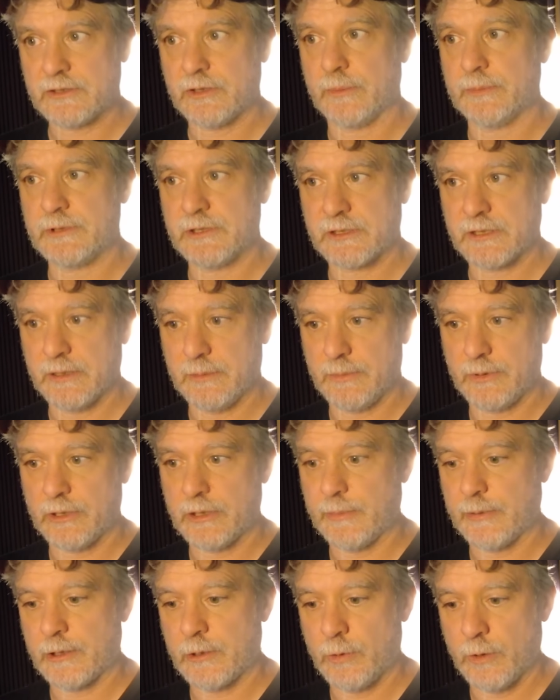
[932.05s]
so I'm just going to build
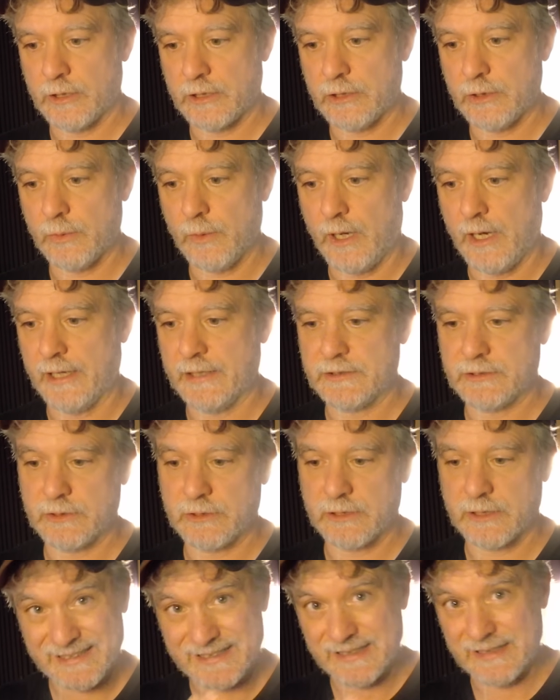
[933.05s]
up a quick U I so you
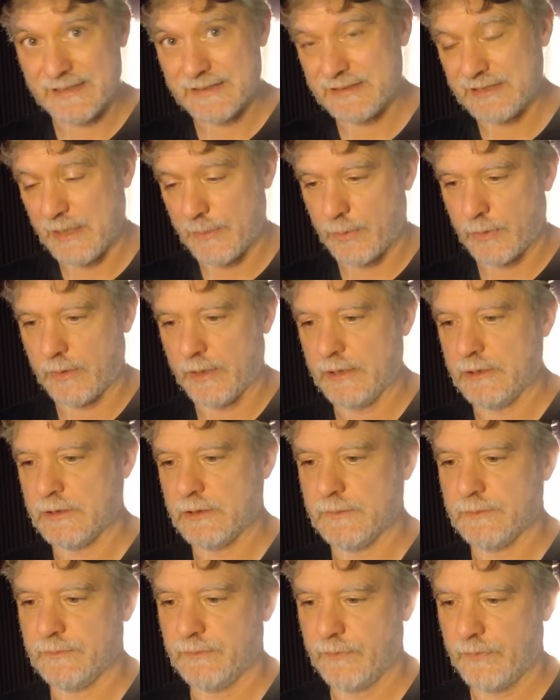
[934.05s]
can see the separation.